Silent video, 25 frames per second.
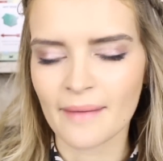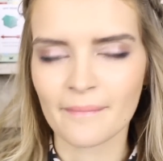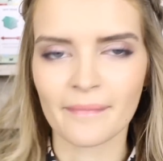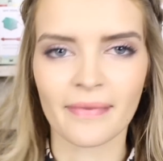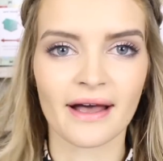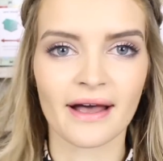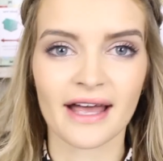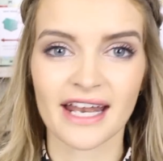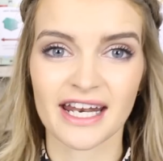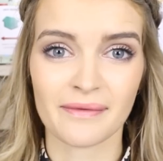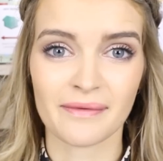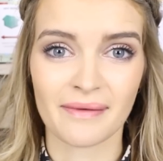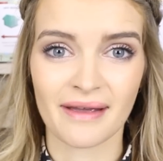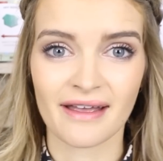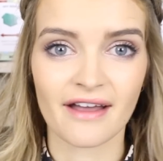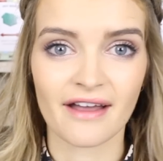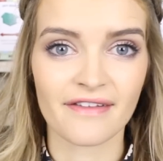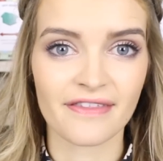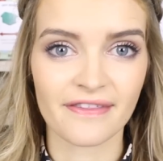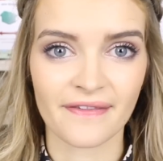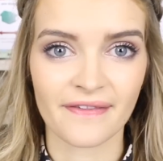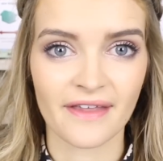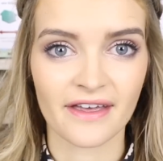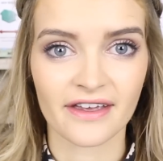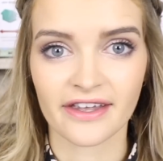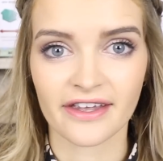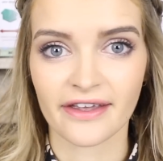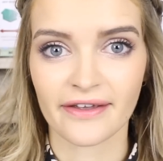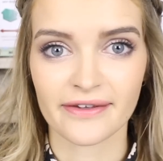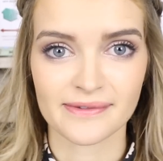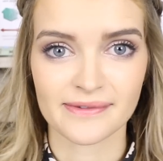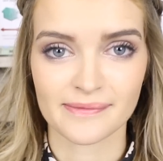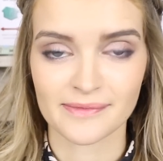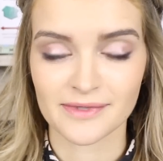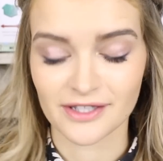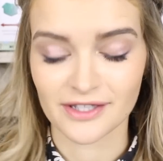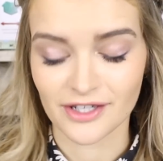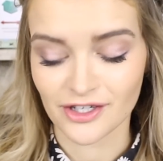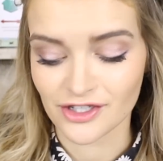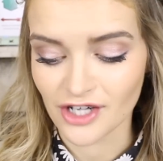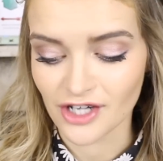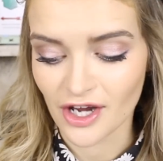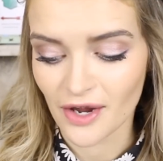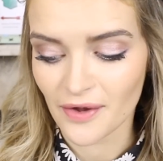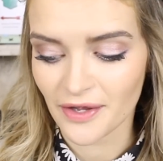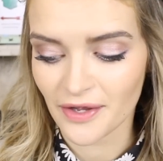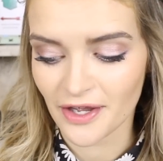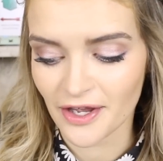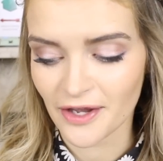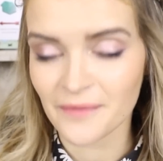but anyway I think they're cute, so I'm just going to
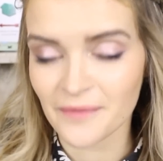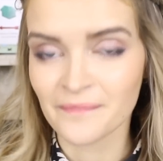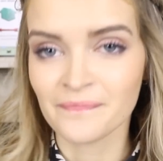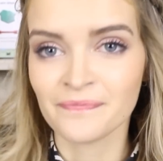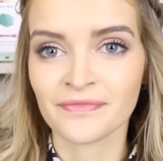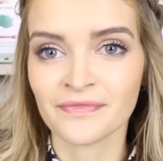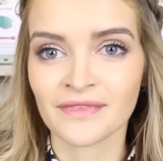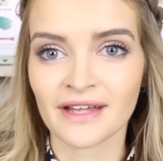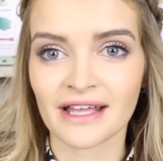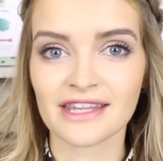show you.